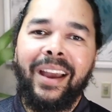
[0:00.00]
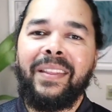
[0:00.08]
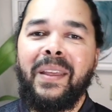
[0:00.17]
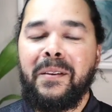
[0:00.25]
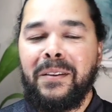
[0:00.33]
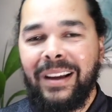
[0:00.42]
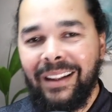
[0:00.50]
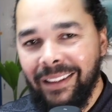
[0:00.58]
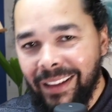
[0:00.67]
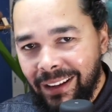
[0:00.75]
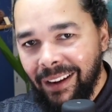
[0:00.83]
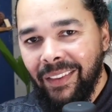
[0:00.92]
and they
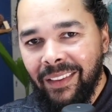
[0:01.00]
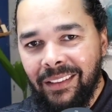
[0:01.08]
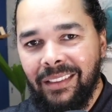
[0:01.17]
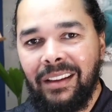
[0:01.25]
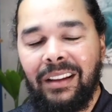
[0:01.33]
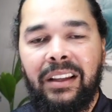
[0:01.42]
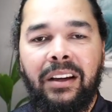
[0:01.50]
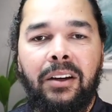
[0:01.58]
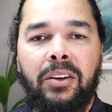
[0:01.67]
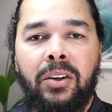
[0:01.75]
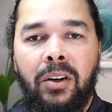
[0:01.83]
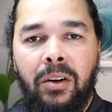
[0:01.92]
click on the link on
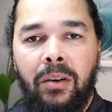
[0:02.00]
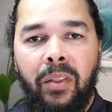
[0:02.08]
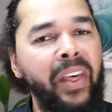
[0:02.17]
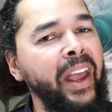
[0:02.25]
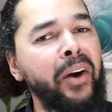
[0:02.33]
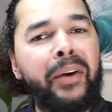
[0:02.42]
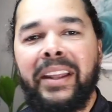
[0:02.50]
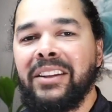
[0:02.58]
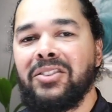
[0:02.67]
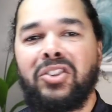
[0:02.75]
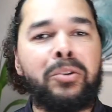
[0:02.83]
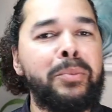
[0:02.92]
Google, they already
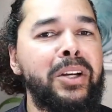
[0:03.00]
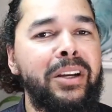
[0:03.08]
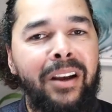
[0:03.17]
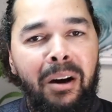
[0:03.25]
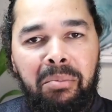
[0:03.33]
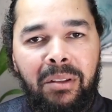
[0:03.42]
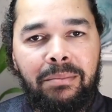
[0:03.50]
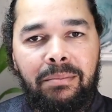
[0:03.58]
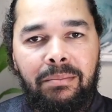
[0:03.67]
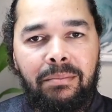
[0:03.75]
assume you can help them.